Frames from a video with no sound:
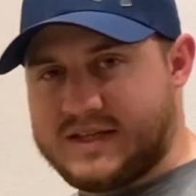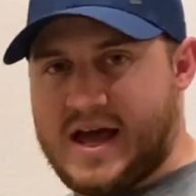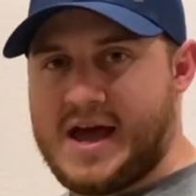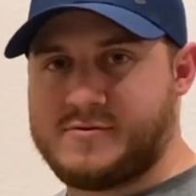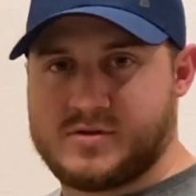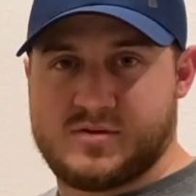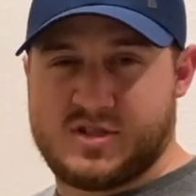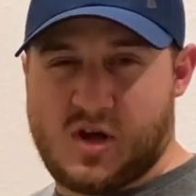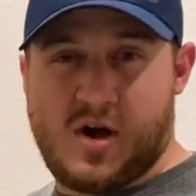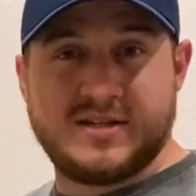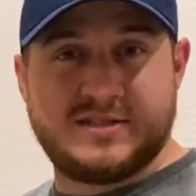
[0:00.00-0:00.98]
to have some
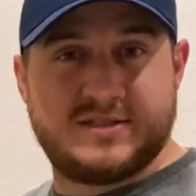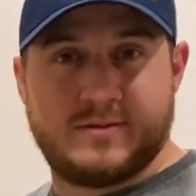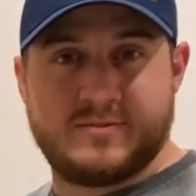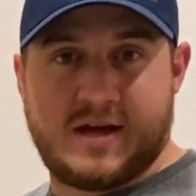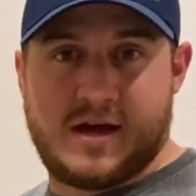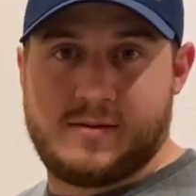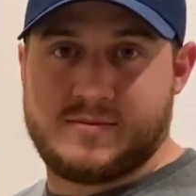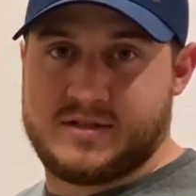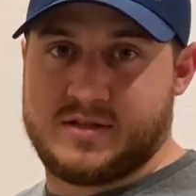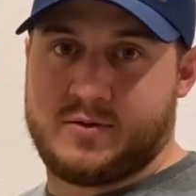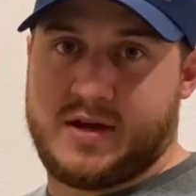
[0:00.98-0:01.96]
sauces sometimes.
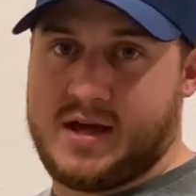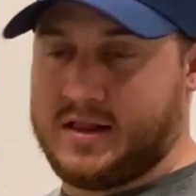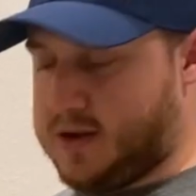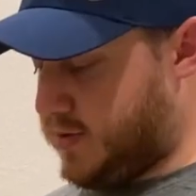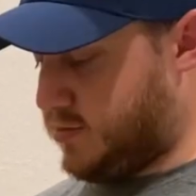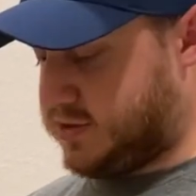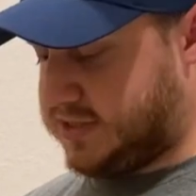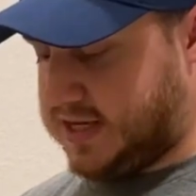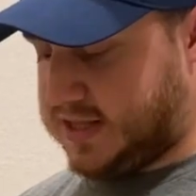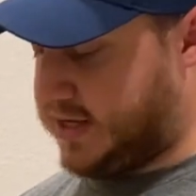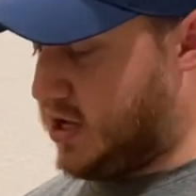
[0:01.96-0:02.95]
It's okay. A lot of people
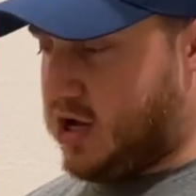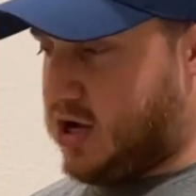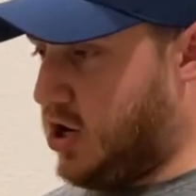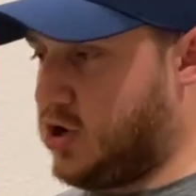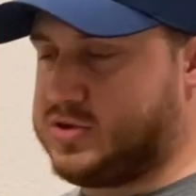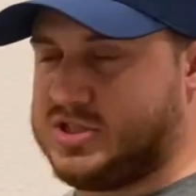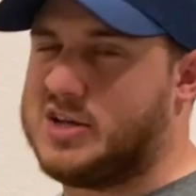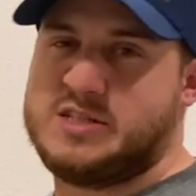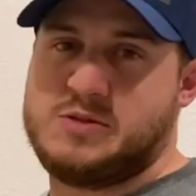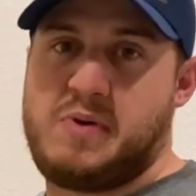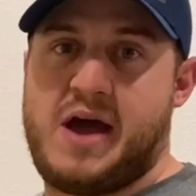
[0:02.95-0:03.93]
say like, oh, sauce
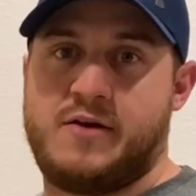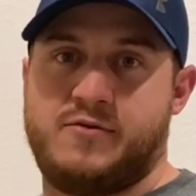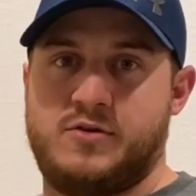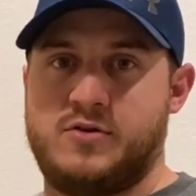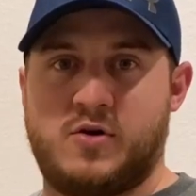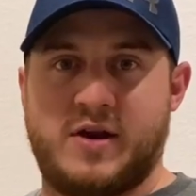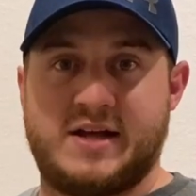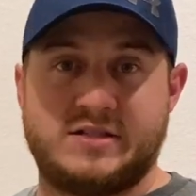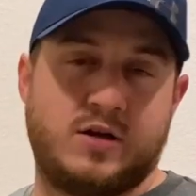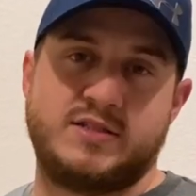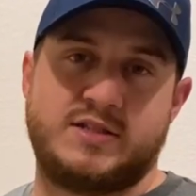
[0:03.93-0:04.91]
is bad for you. Don't add
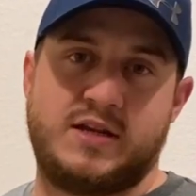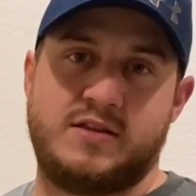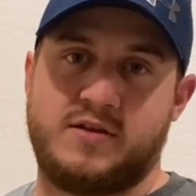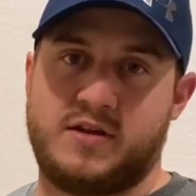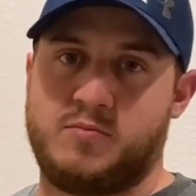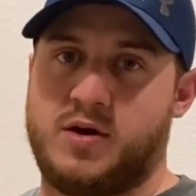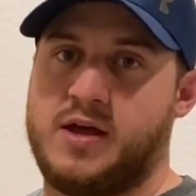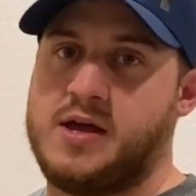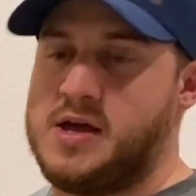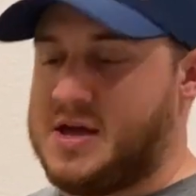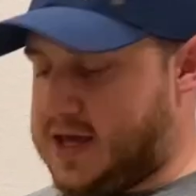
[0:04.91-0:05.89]
sauce to anything. But
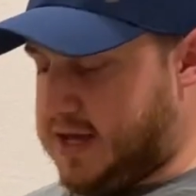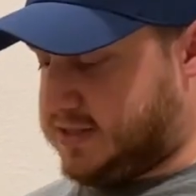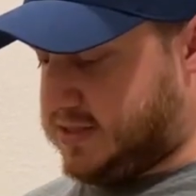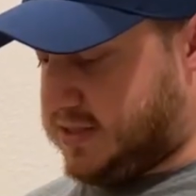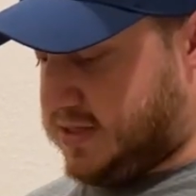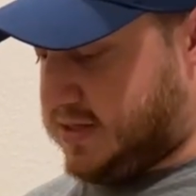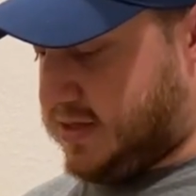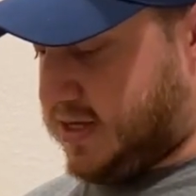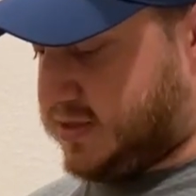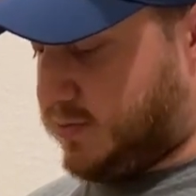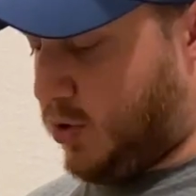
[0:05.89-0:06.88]

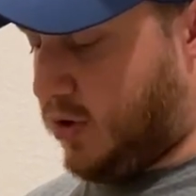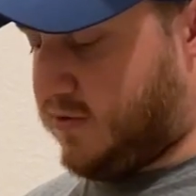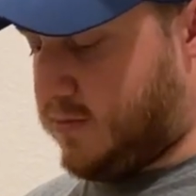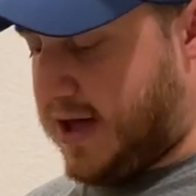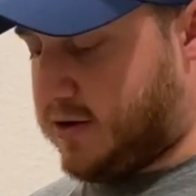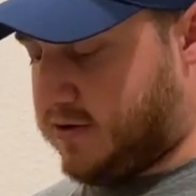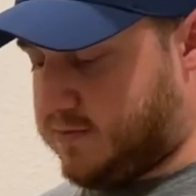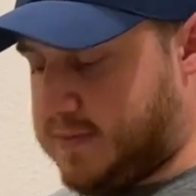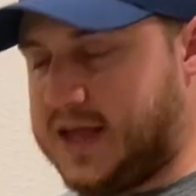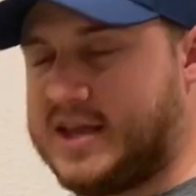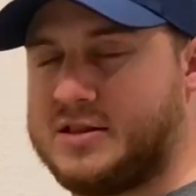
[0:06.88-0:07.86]
it's more of a matter of
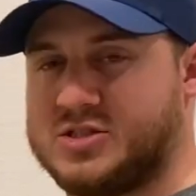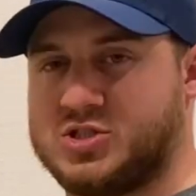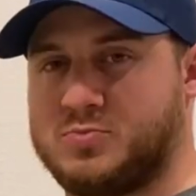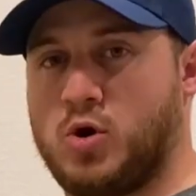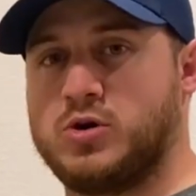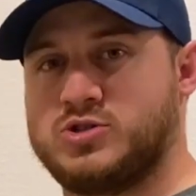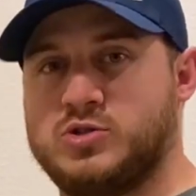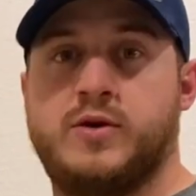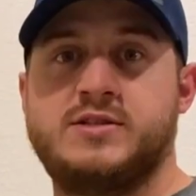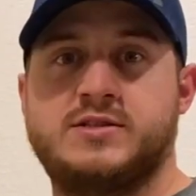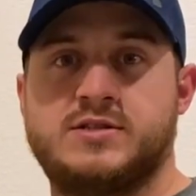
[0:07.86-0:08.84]
making the smart
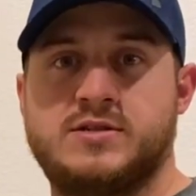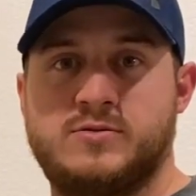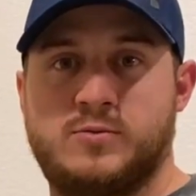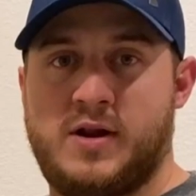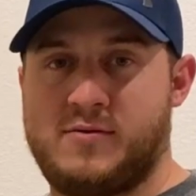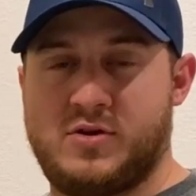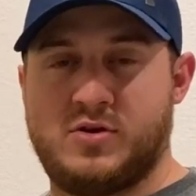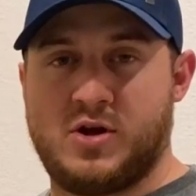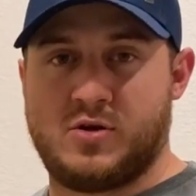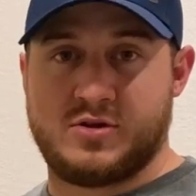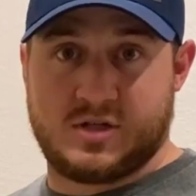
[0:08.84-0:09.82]
choice whenever you
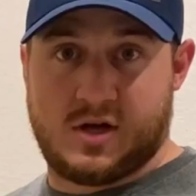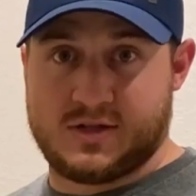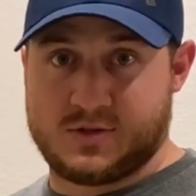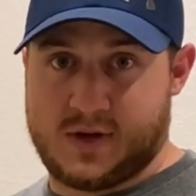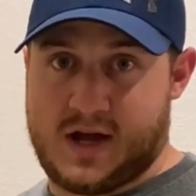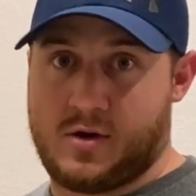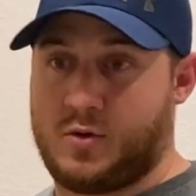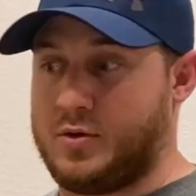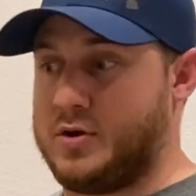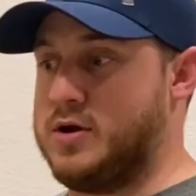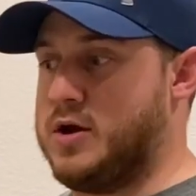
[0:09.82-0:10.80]
go the sauce route,
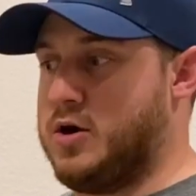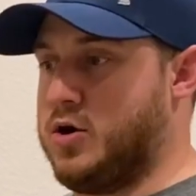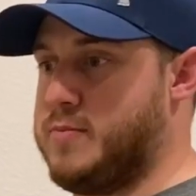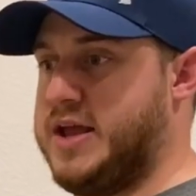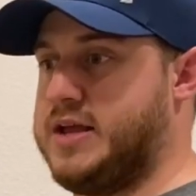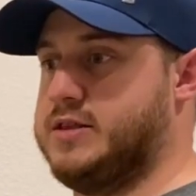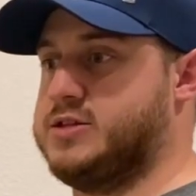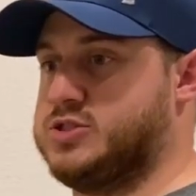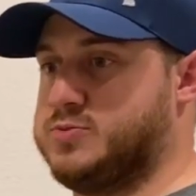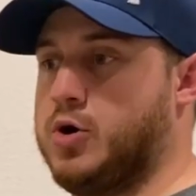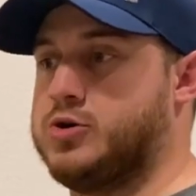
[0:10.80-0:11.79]
or making the
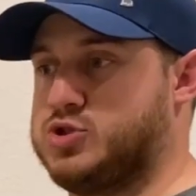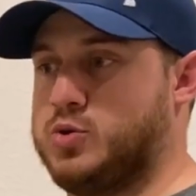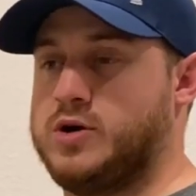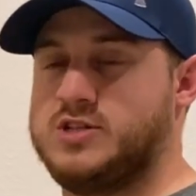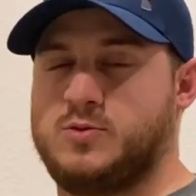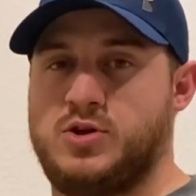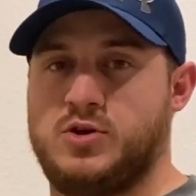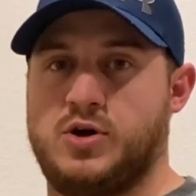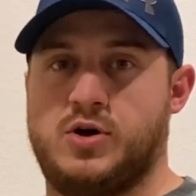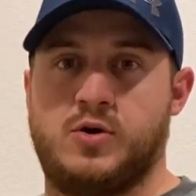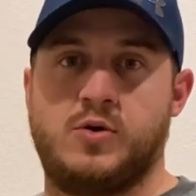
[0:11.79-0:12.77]
smart choice when you
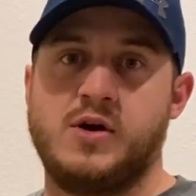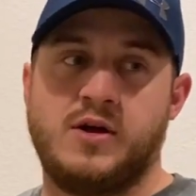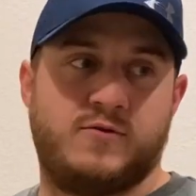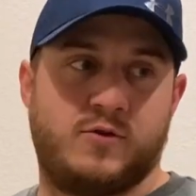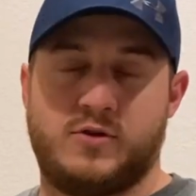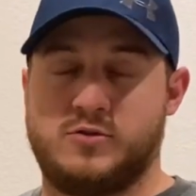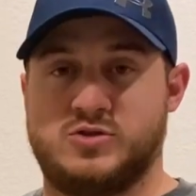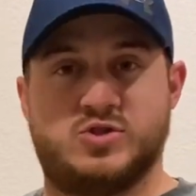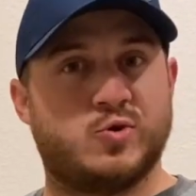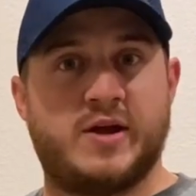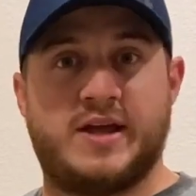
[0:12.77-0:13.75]
go for those
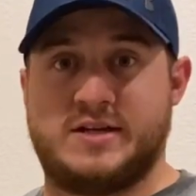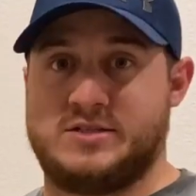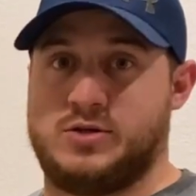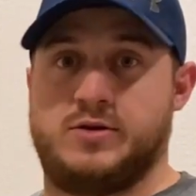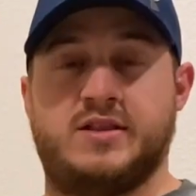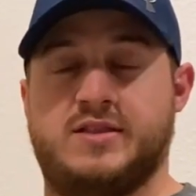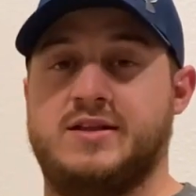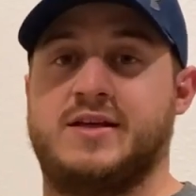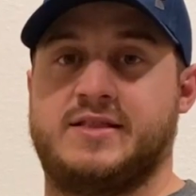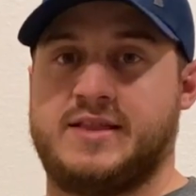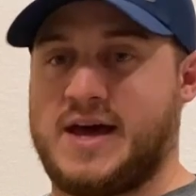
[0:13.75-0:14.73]
drinks or anything
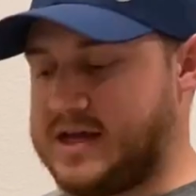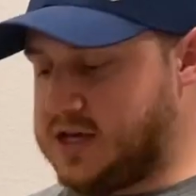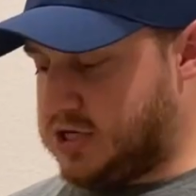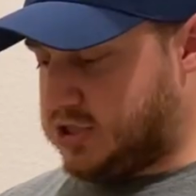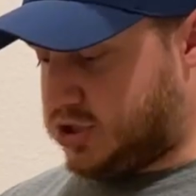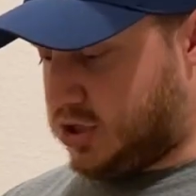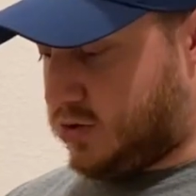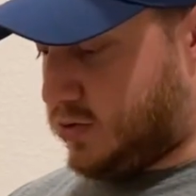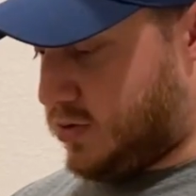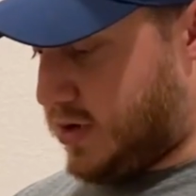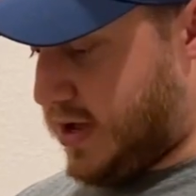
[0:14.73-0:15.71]
like that.
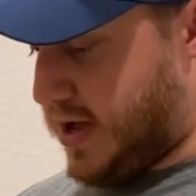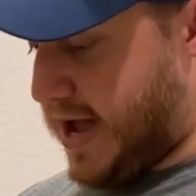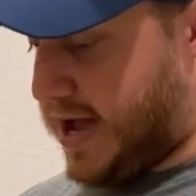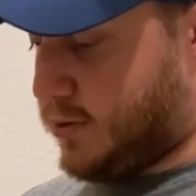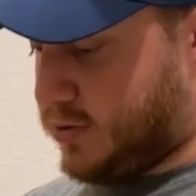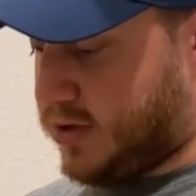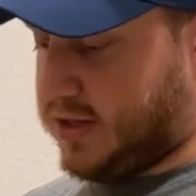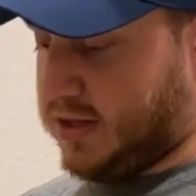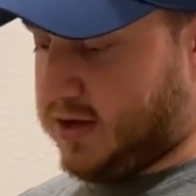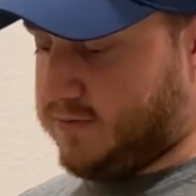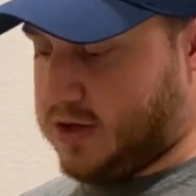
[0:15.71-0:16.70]
So I really
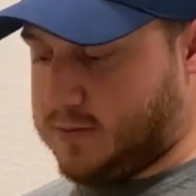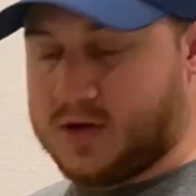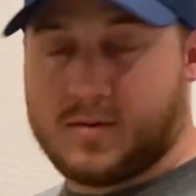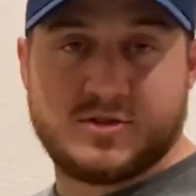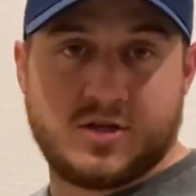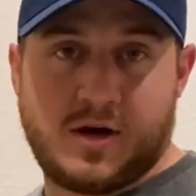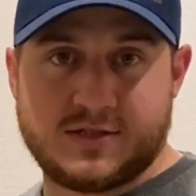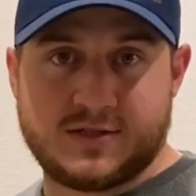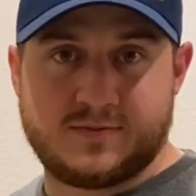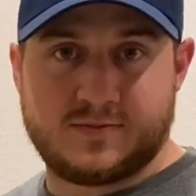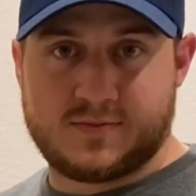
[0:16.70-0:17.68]
love Yum Yum
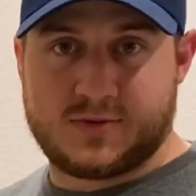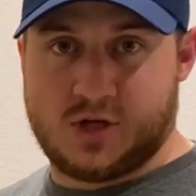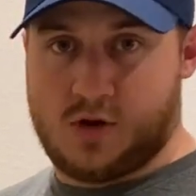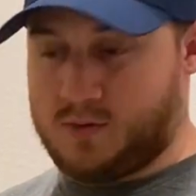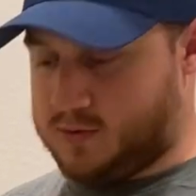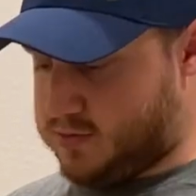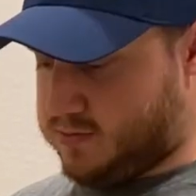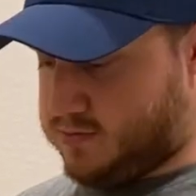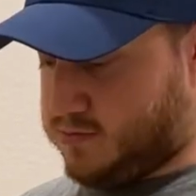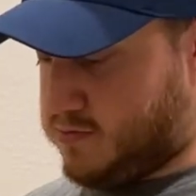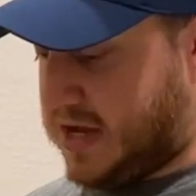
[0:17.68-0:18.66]
sauce. So
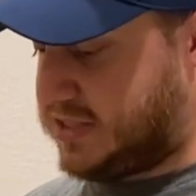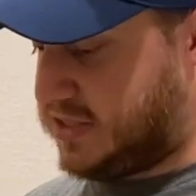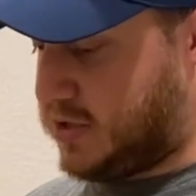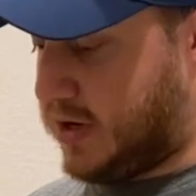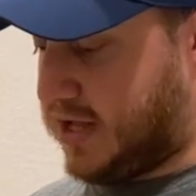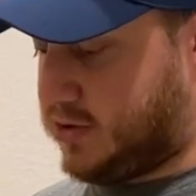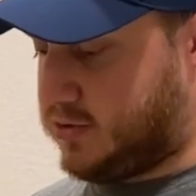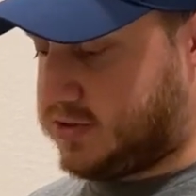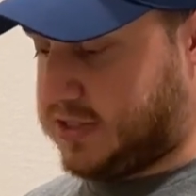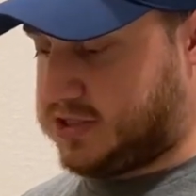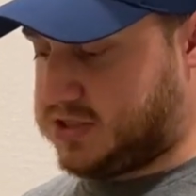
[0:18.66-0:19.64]
basically what I do
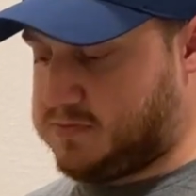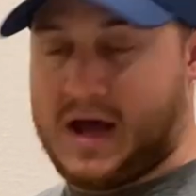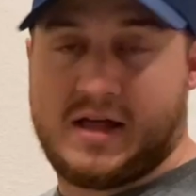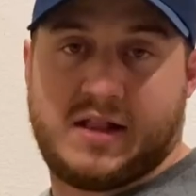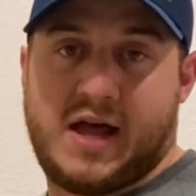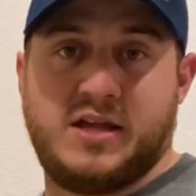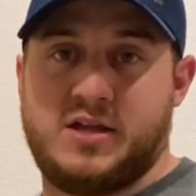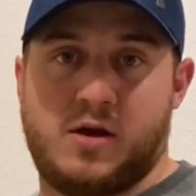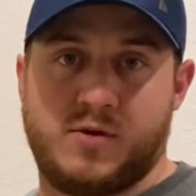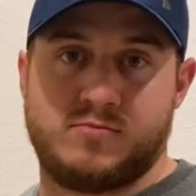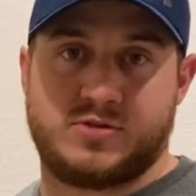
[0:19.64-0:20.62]
is I just buy light
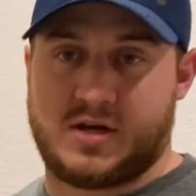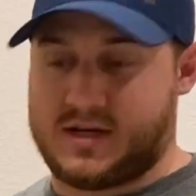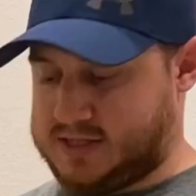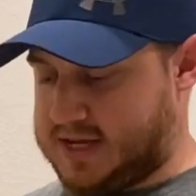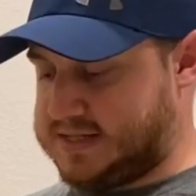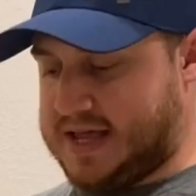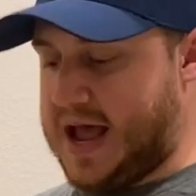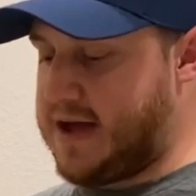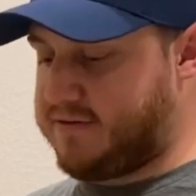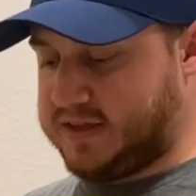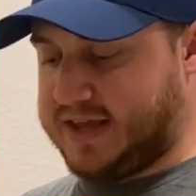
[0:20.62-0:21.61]
Yum Yum sauce. It has
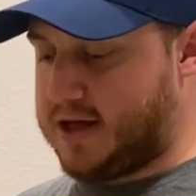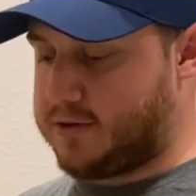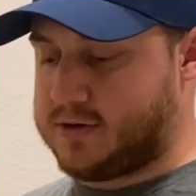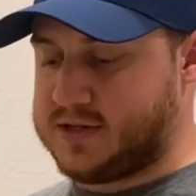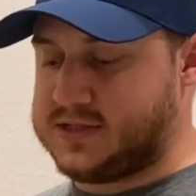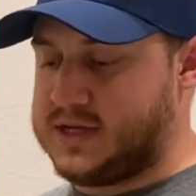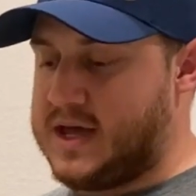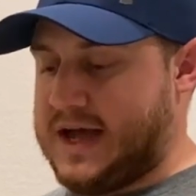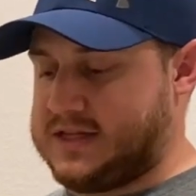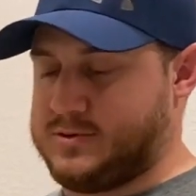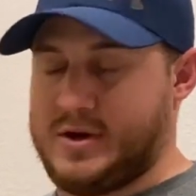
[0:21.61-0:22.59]
half the calories
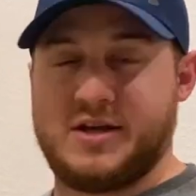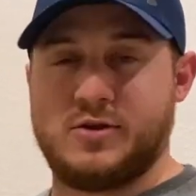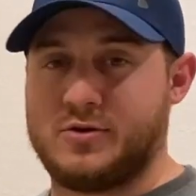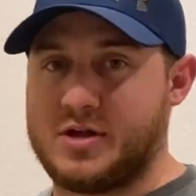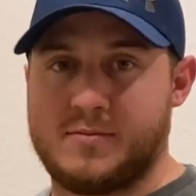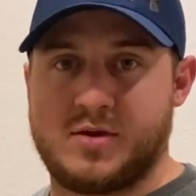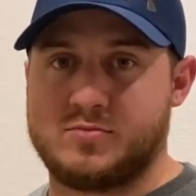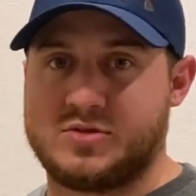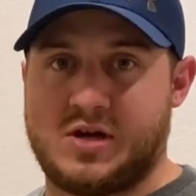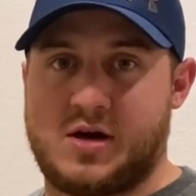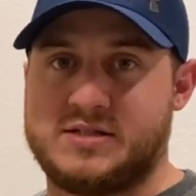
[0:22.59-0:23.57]
as regular Yum Yum
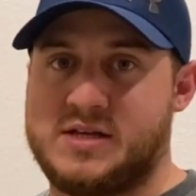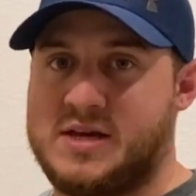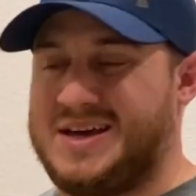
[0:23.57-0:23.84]
sauce.